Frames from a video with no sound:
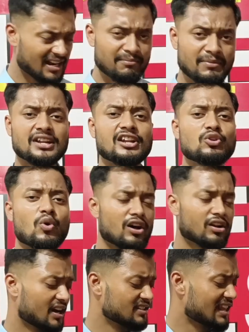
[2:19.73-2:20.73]
me tell you all
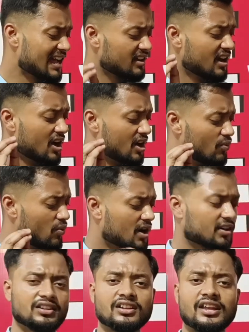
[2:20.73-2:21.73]
guys like what
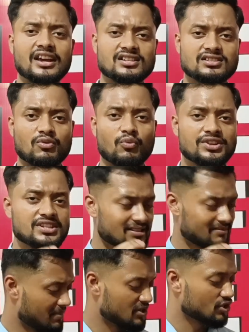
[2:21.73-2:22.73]
are the things which has
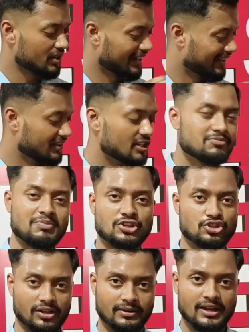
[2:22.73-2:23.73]
mentioned in this
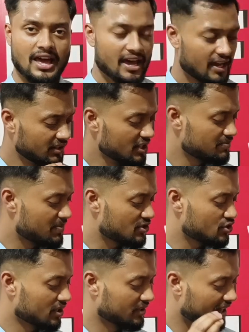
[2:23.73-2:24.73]
picture. In this
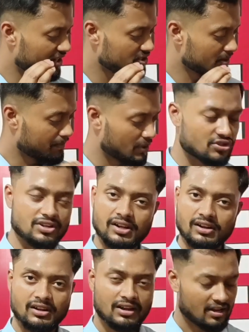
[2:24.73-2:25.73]
picture, there is a
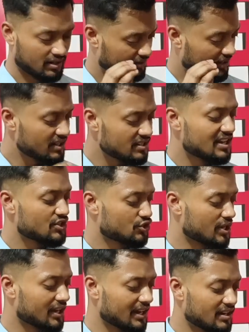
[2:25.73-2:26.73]
prisoner, there is a
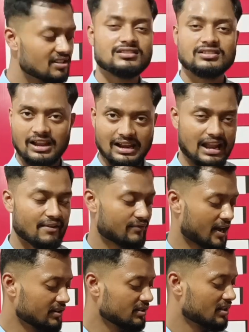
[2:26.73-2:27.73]
stick in his left
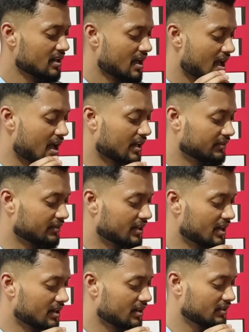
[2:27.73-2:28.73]
hand and
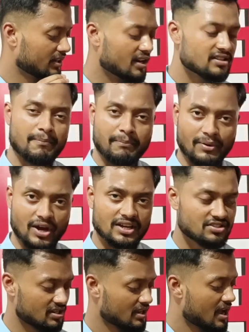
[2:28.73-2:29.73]
there, there is a bridge
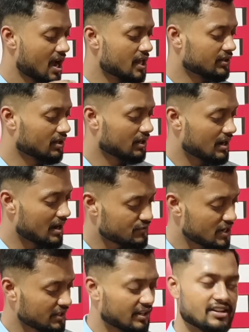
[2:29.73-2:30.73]
on the left
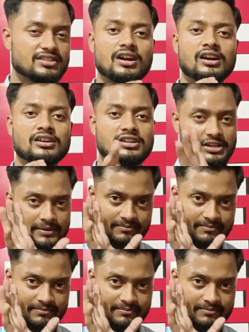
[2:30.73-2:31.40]
side there is a key.